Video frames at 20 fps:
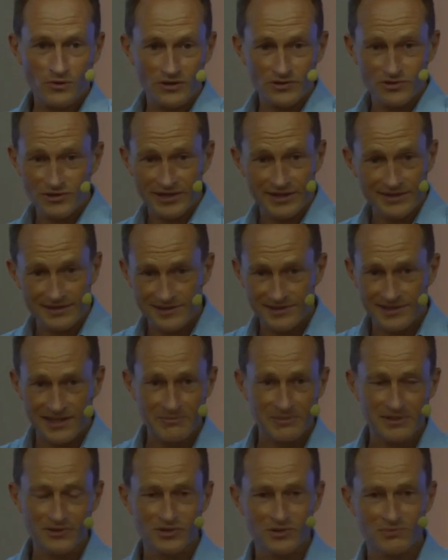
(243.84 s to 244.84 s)
saying the
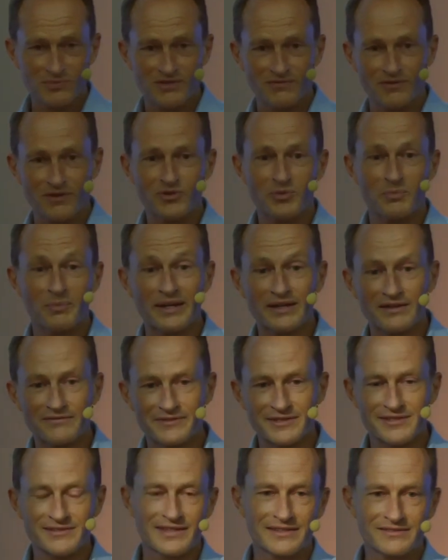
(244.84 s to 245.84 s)
same in terms of all the
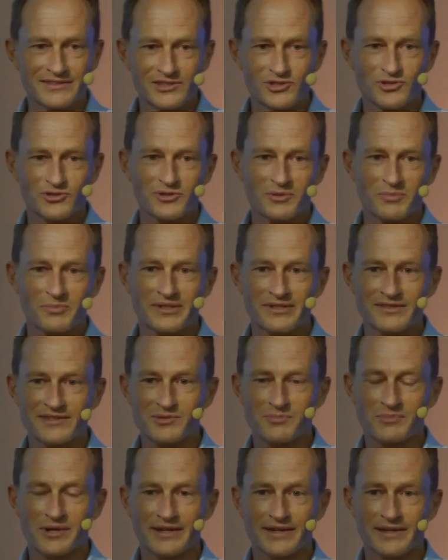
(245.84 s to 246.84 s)
benefits that digital print
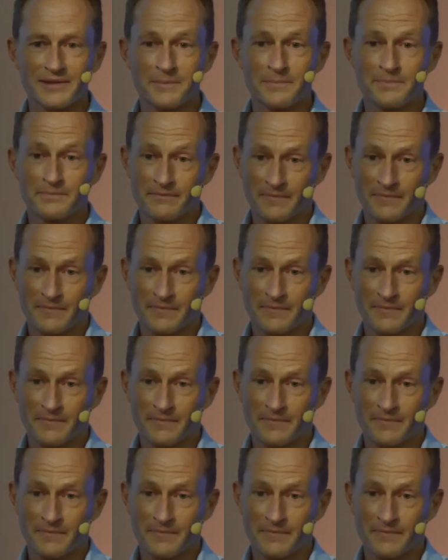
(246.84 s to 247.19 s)
is bringing,